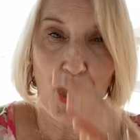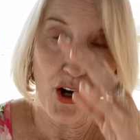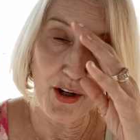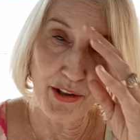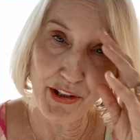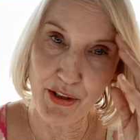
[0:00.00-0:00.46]

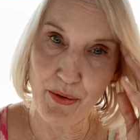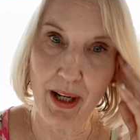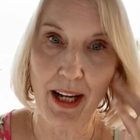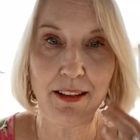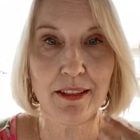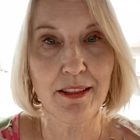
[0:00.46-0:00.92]
Also,
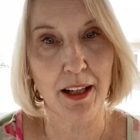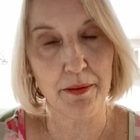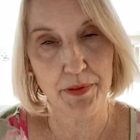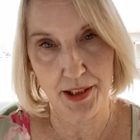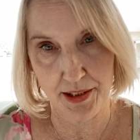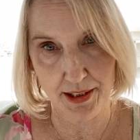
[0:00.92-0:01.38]
I
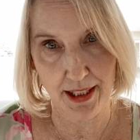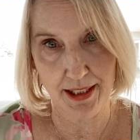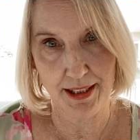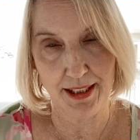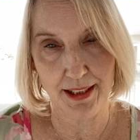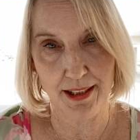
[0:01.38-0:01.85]
love this
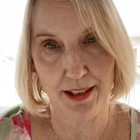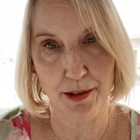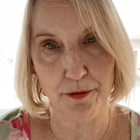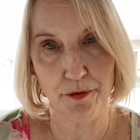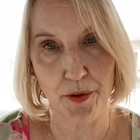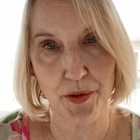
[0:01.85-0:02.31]
idea.
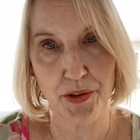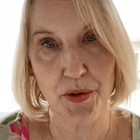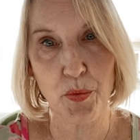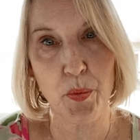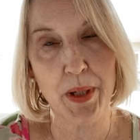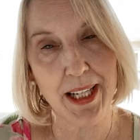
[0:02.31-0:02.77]
The first
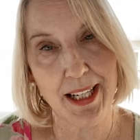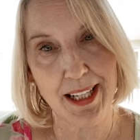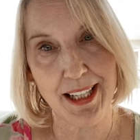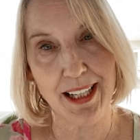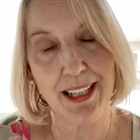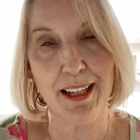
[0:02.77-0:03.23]
week,
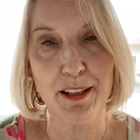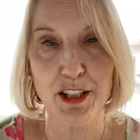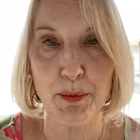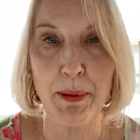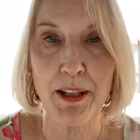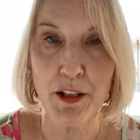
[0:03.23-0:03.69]

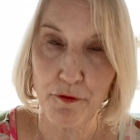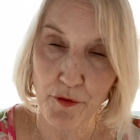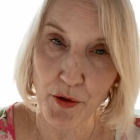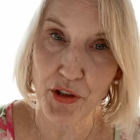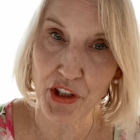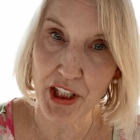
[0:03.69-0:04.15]
spend the
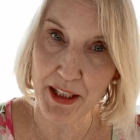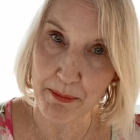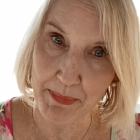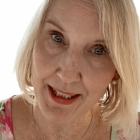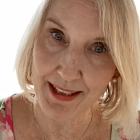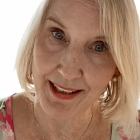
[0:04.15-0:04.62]
first 10
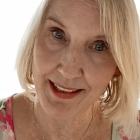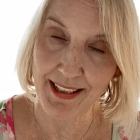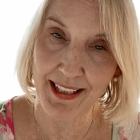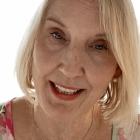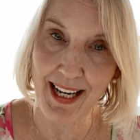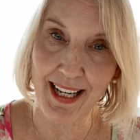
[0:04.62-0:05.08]
minutes
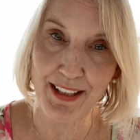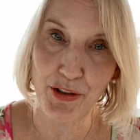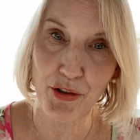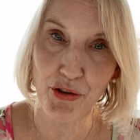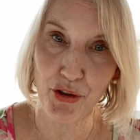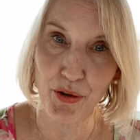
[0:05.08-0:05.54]
and ask
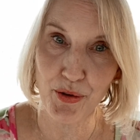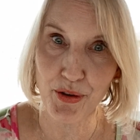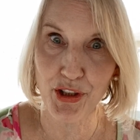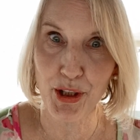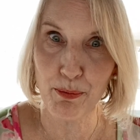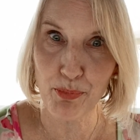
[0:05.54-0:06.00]
the
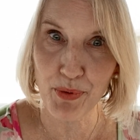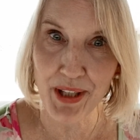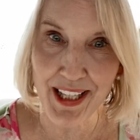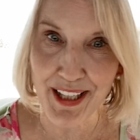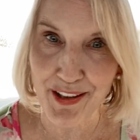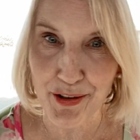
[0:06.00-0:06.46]
children to
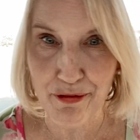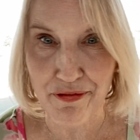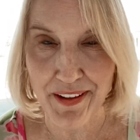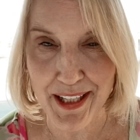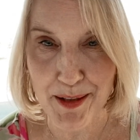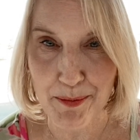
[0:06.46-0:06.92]
bring their
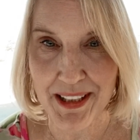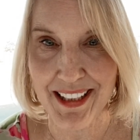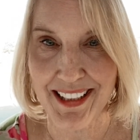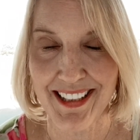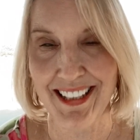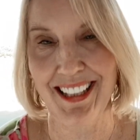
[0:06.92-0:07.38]

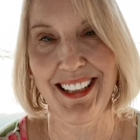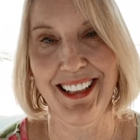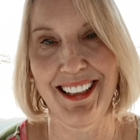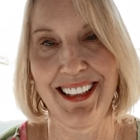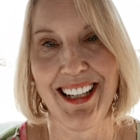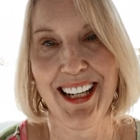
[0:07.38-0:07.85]
families
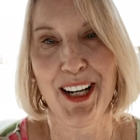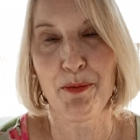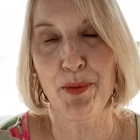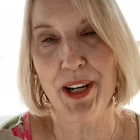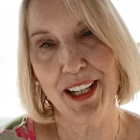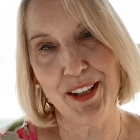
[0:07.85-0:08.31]
in,
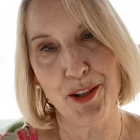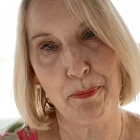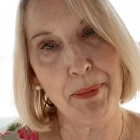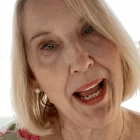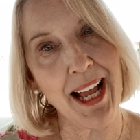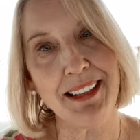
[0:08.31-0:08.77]
bring their
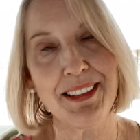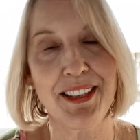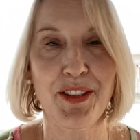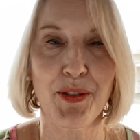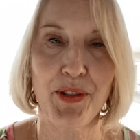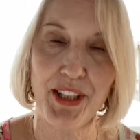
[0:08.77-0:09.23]
pets,
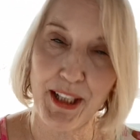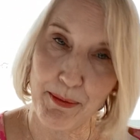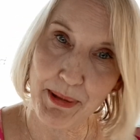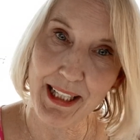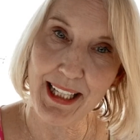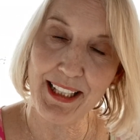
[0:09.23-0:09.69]
their
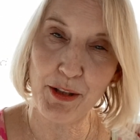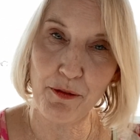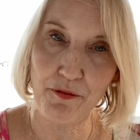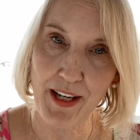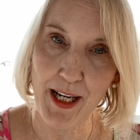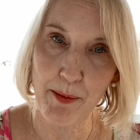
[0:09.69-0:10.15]
siblings, their
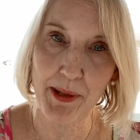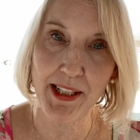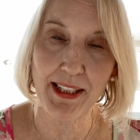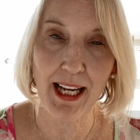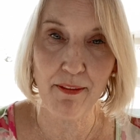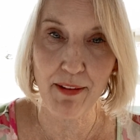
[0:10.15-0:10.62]

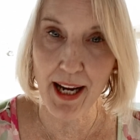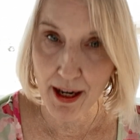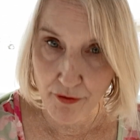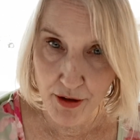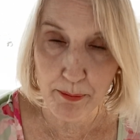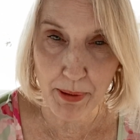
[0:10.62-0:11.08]
families, have
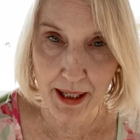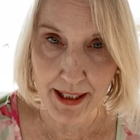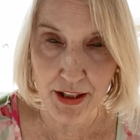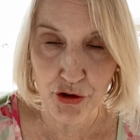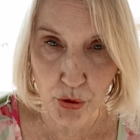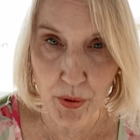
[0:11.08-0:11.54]

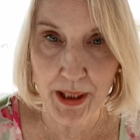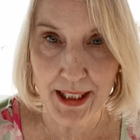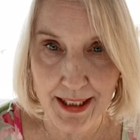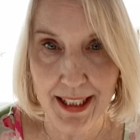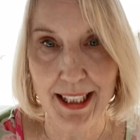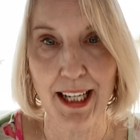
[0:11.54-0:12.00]
everybody join
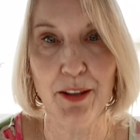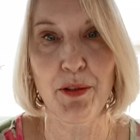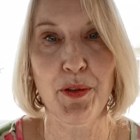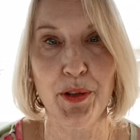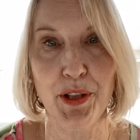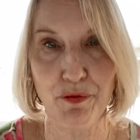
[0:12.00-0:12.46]
in together
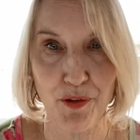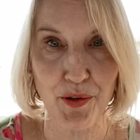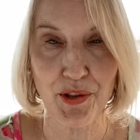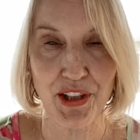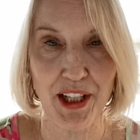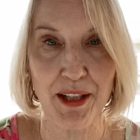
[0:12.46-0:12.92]
those
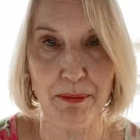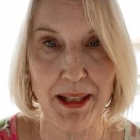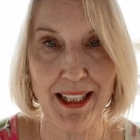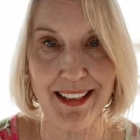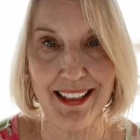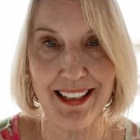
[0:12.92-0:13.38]
first 10
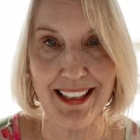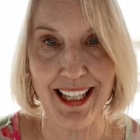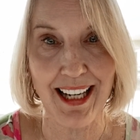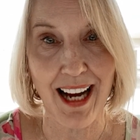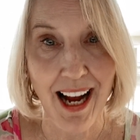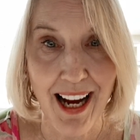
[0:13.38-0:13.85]
minutes to
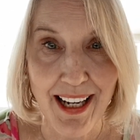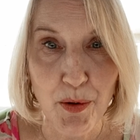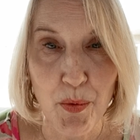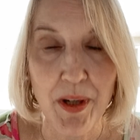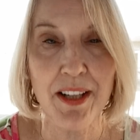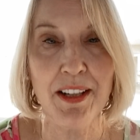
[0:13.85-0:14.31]
say hi to
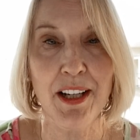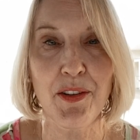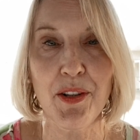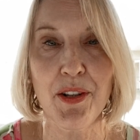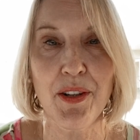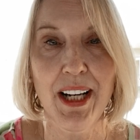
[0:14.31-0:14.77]
one
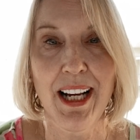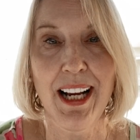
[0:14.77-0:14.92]
another